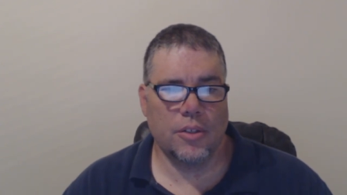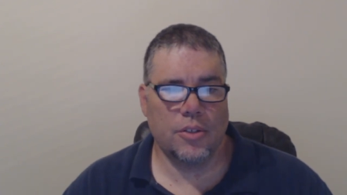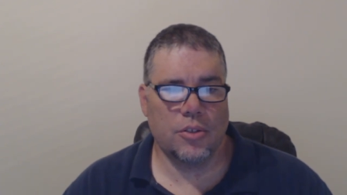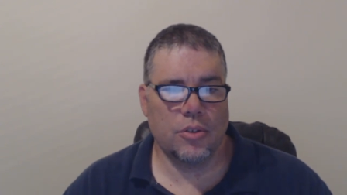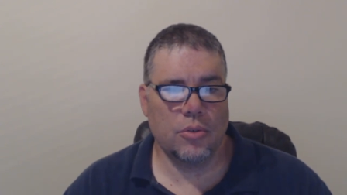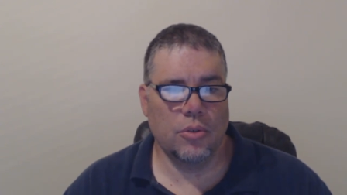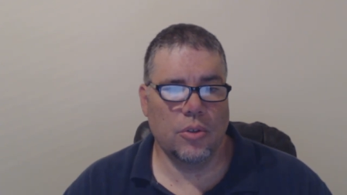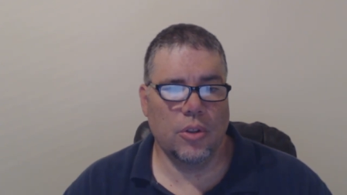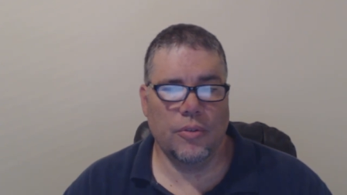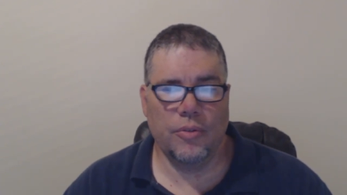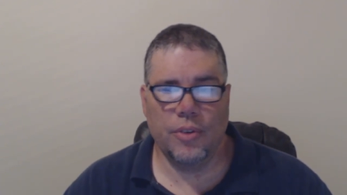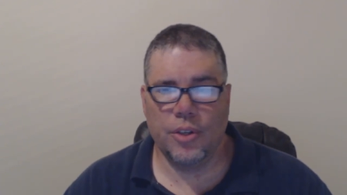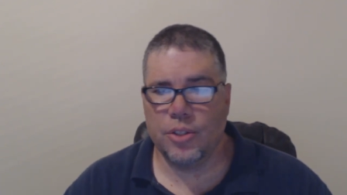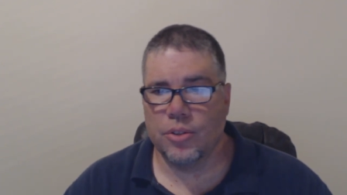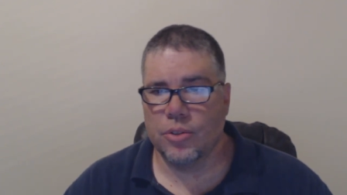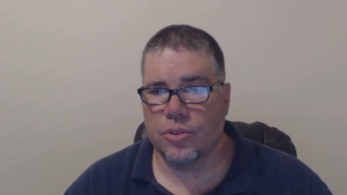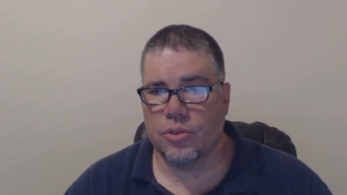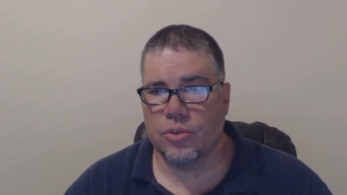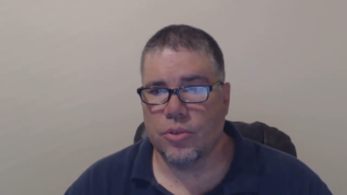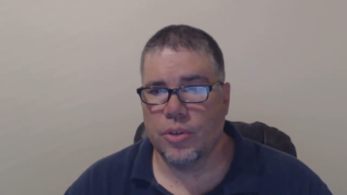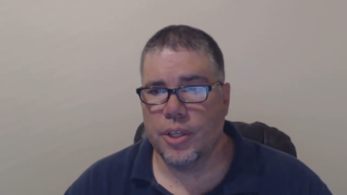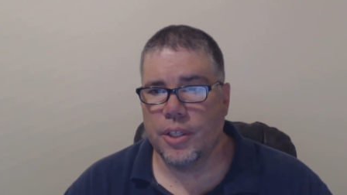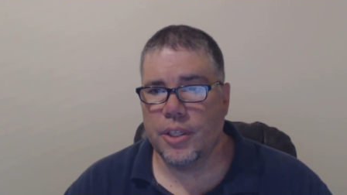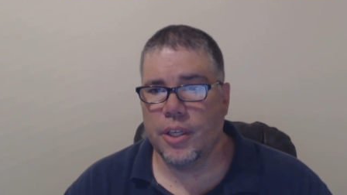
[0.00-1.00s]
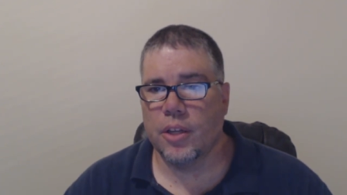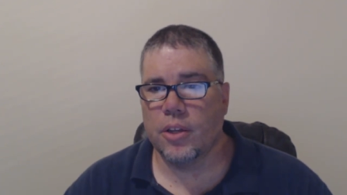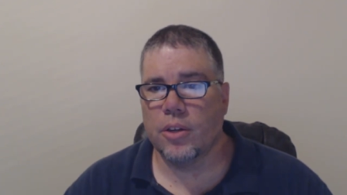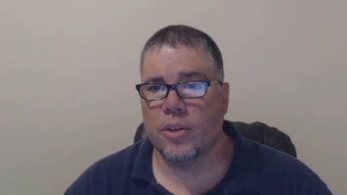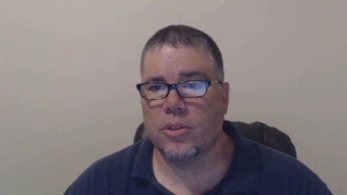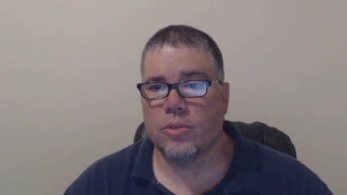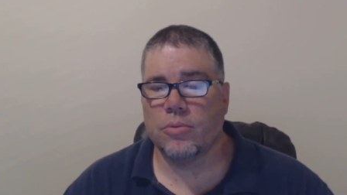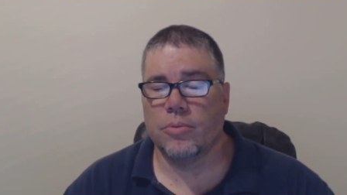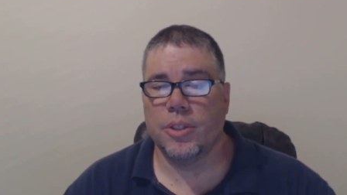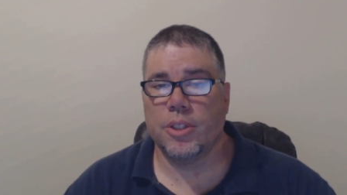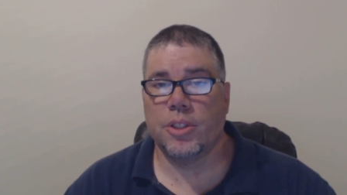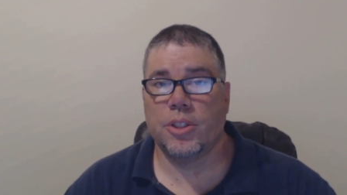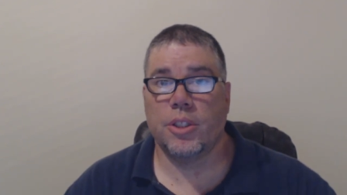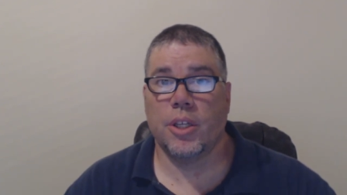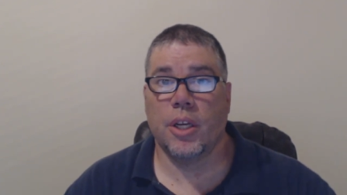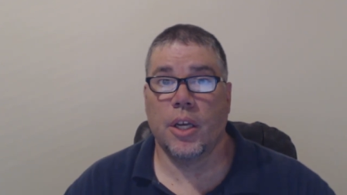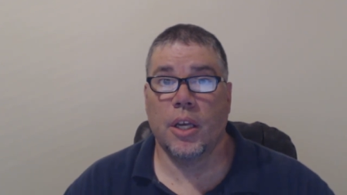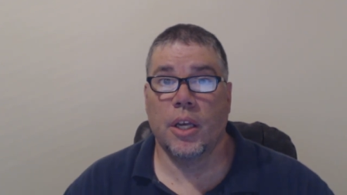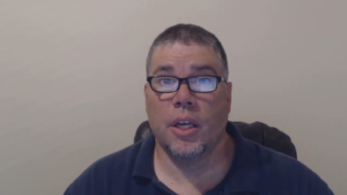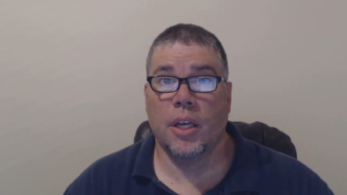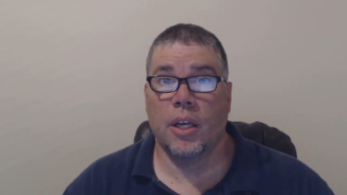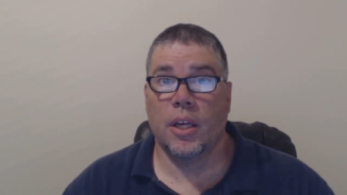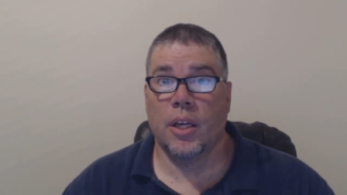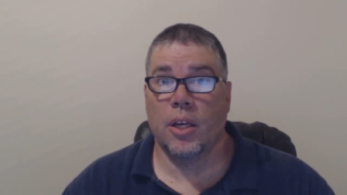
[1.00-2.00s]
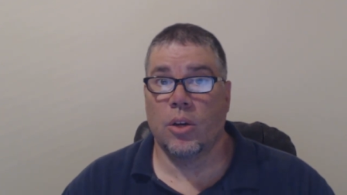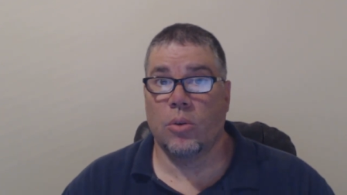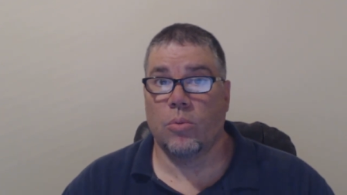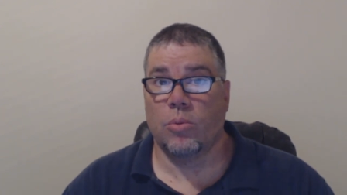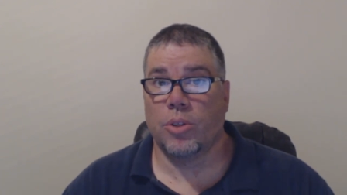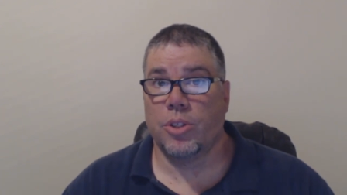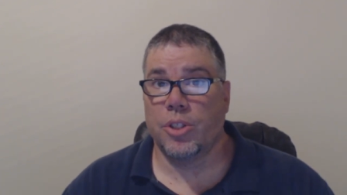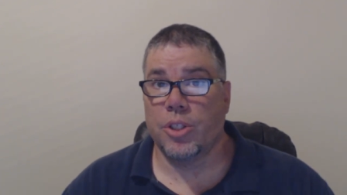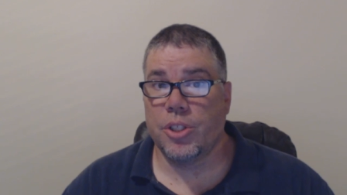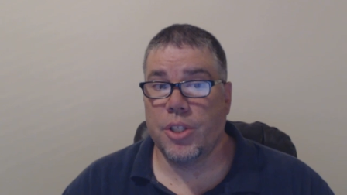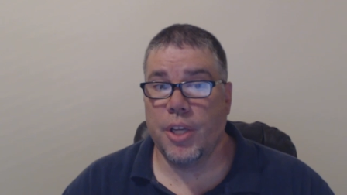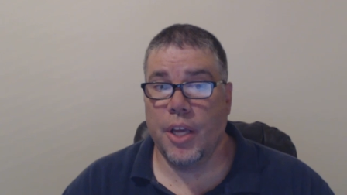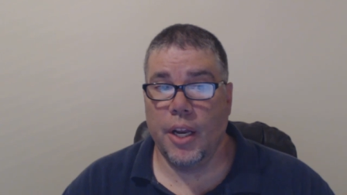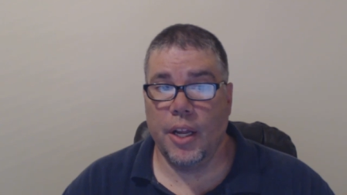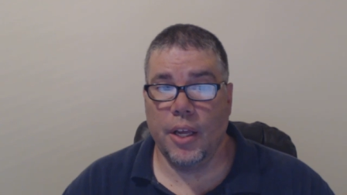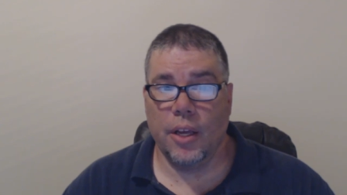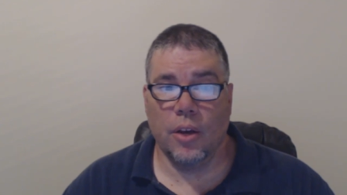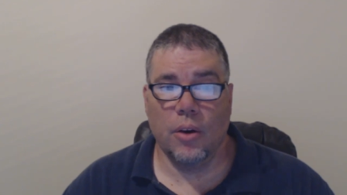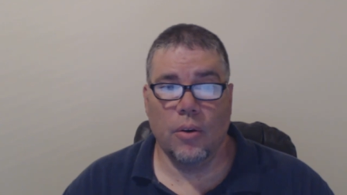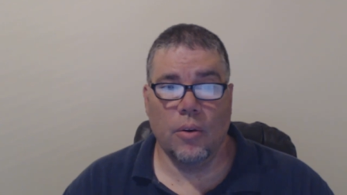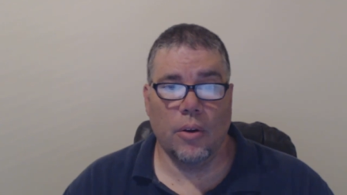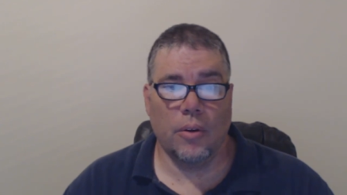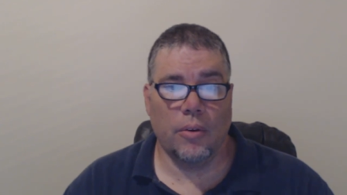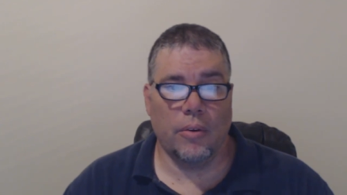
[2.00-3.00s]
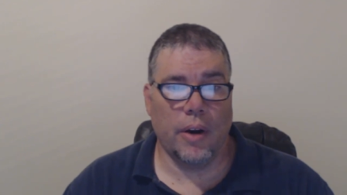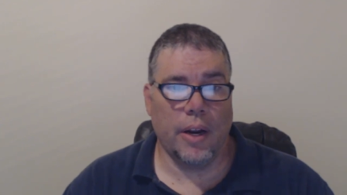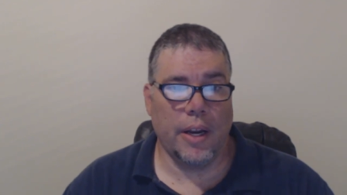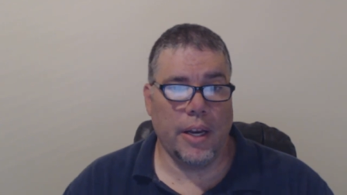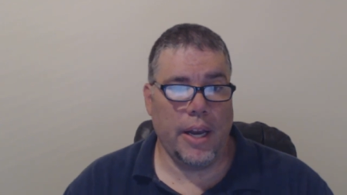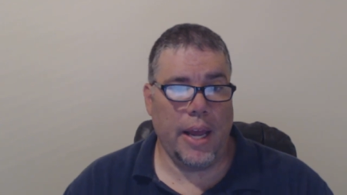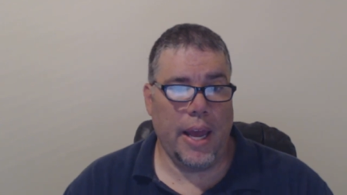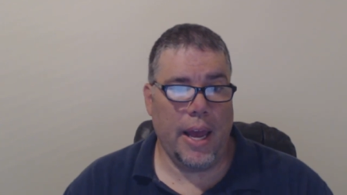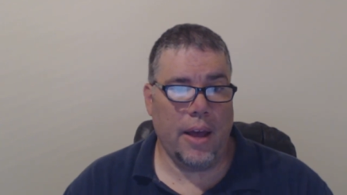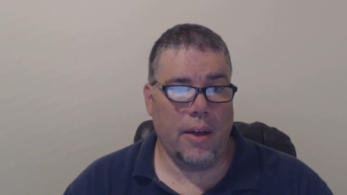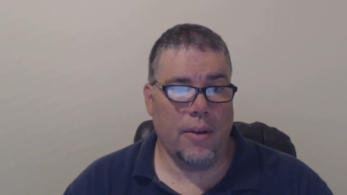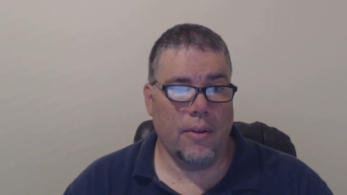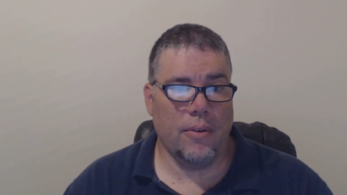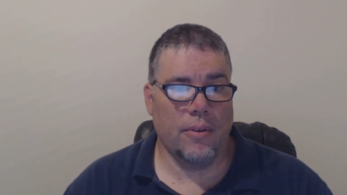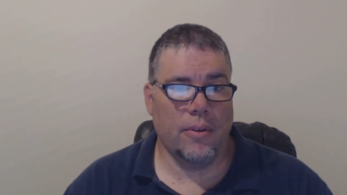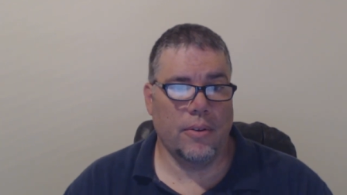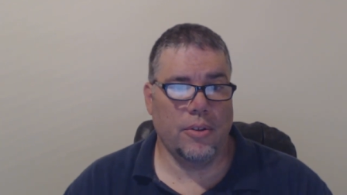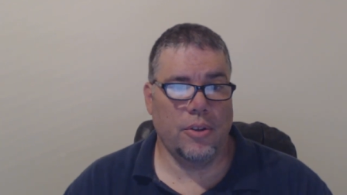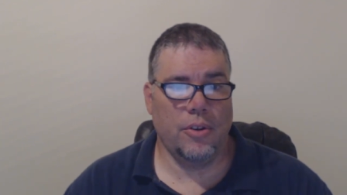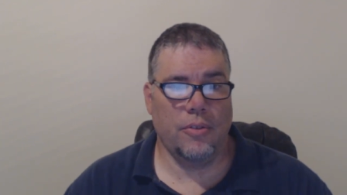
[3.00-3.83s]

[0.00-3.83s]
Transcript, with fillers: School of Visual Storytellers, which we're just getting going right now.